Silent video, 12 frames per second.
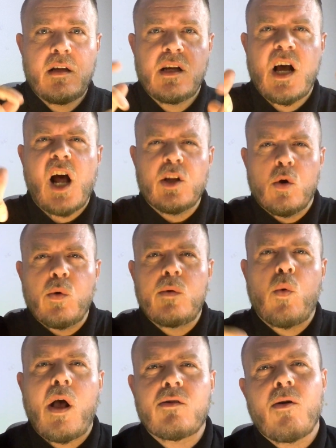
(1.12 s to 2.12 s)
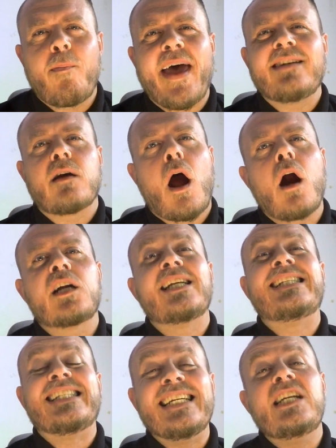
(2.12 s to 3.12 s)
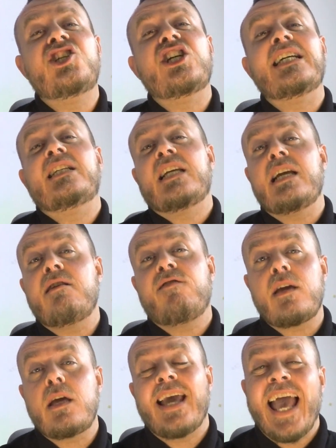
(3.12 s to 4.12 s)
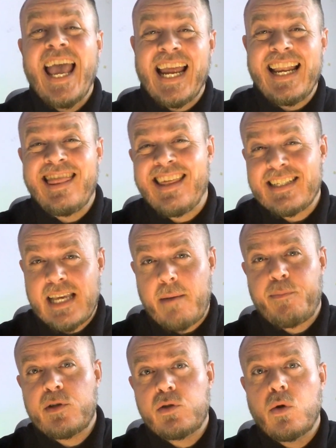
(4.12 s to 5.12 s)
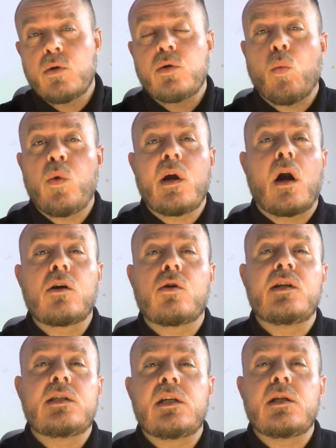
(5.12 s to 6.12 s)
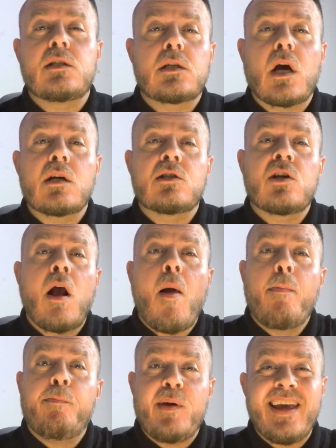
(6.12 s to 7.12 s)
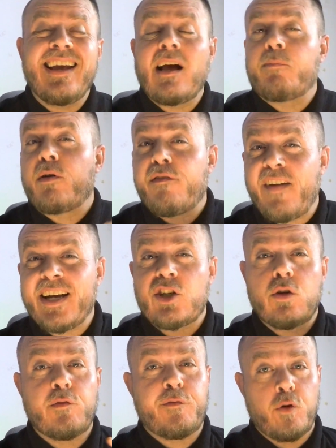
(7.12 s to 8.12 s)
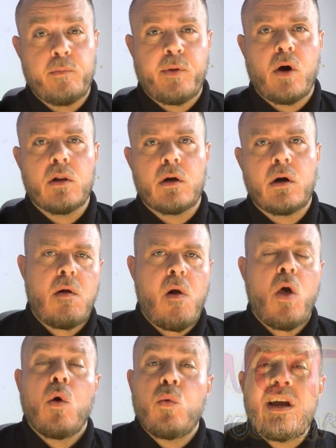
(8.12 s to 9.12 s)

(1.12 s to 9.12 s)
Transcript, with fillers: Hello and welcome back to Harcus CGTV. In this episode, we are going to discuss being a professional footballer. We